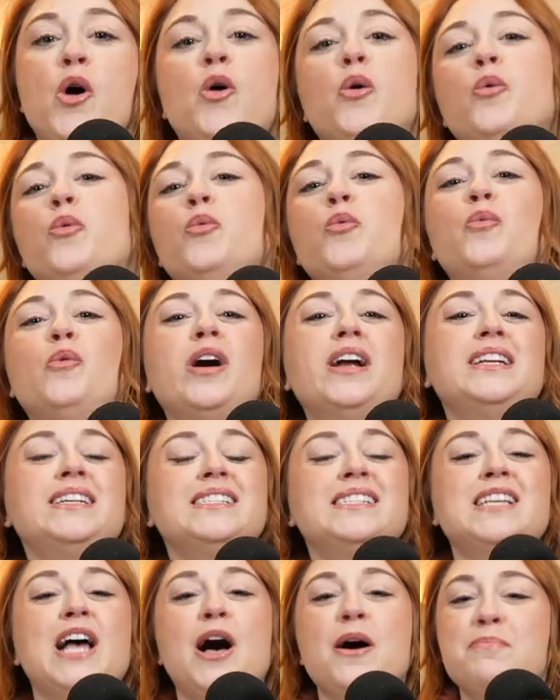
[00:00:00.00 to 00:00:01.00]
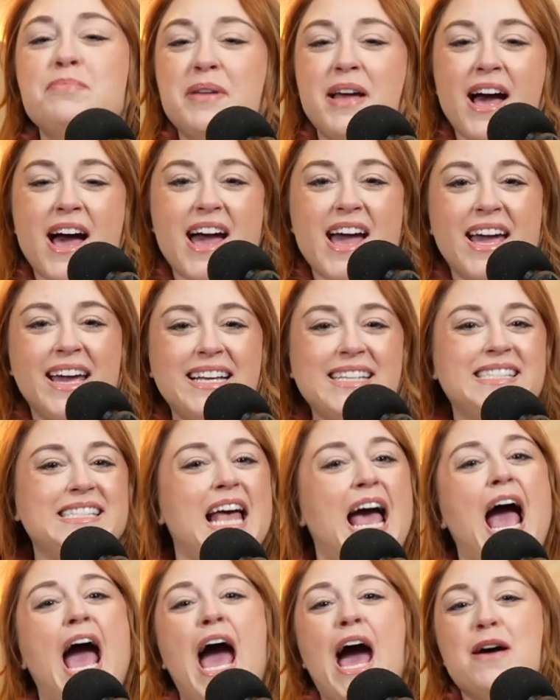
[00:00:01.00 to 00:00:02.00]
What is up, guys?
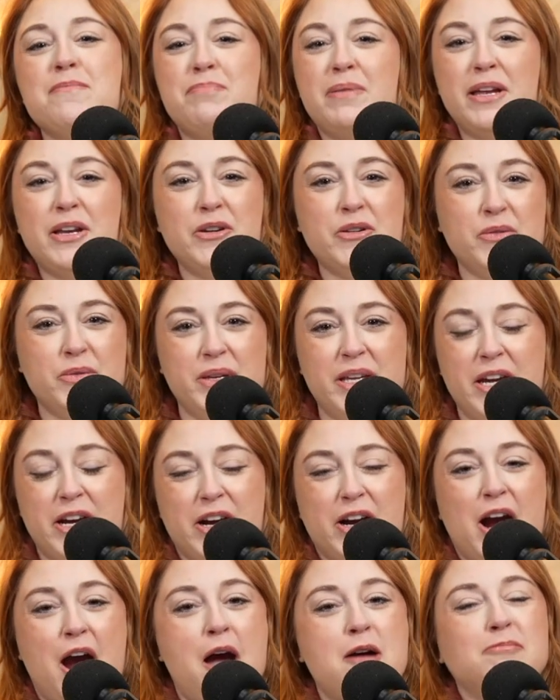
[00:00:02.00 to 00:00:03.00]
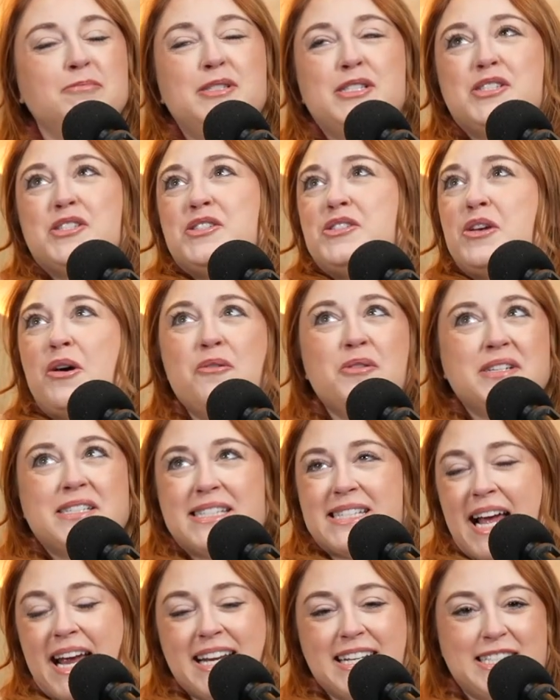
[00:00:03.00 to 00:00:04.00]
Happy New Year. I'm so
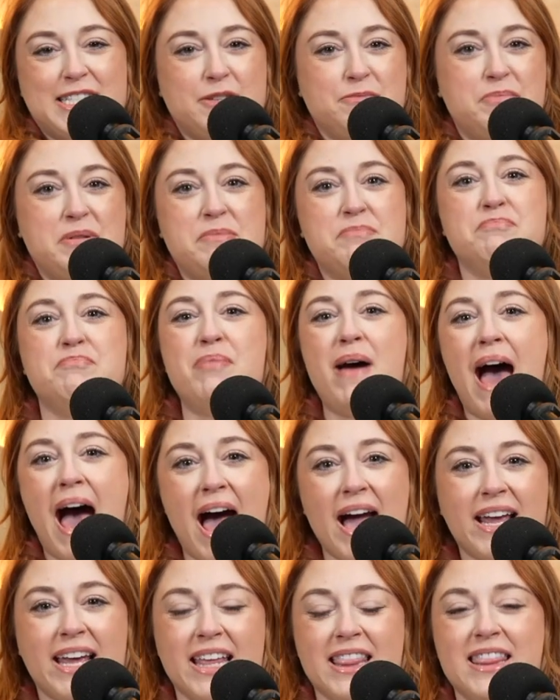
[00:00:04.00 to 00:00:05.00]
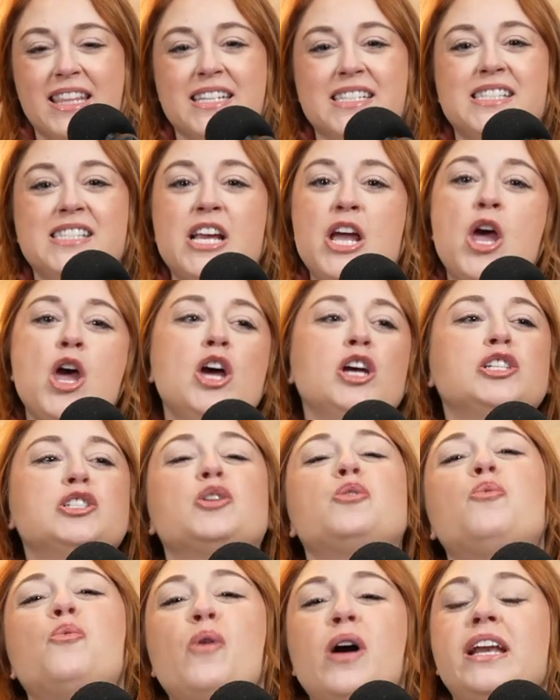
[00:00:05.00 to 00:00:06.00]
excited to be back in this
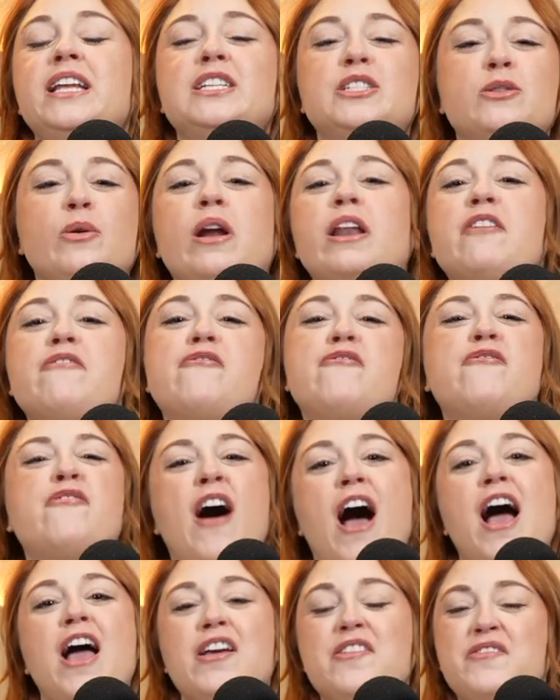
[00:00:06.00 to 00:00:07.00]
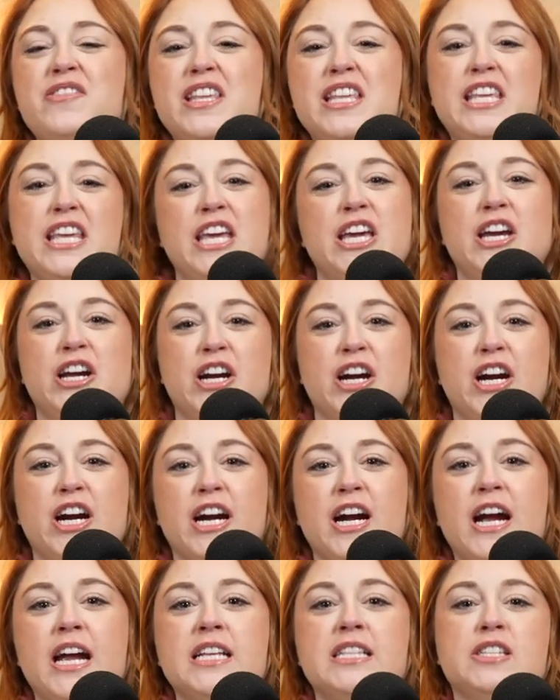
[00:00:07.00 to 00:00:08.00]
2025
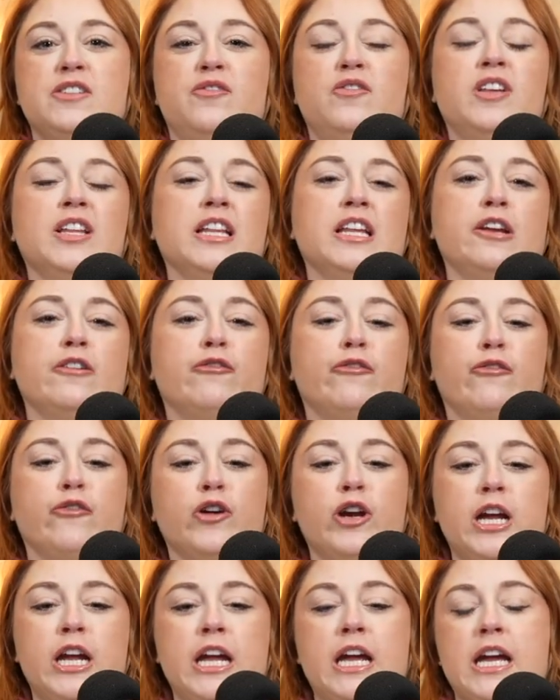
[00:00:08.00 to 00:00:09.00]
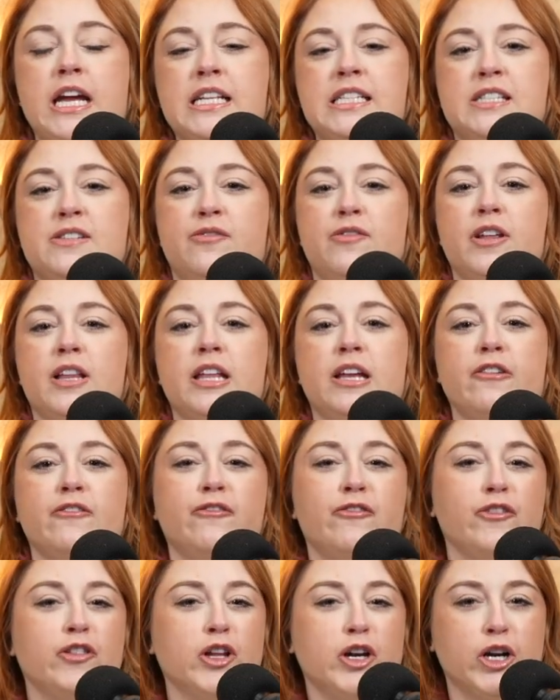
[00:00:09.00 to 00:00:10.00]
year. It's feeling free. It's feeling
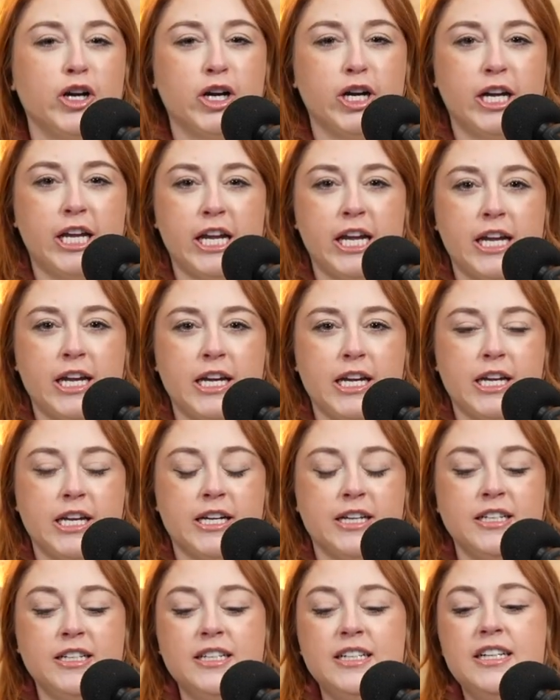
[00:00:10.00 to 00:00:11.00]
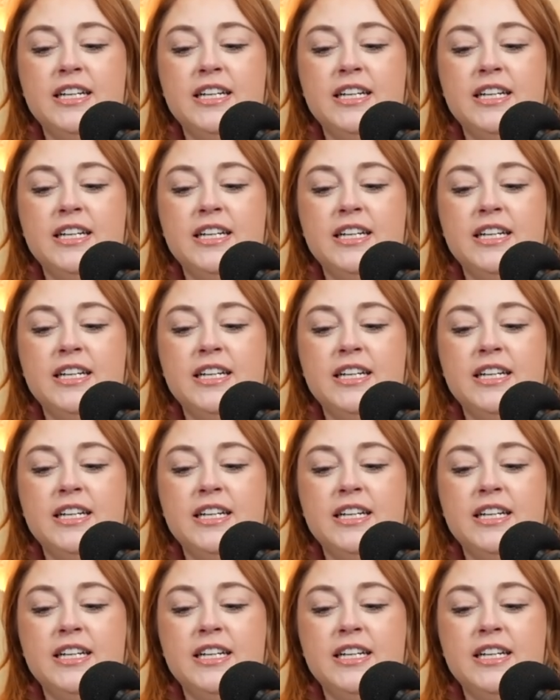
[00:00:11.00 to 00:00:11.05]
flirty.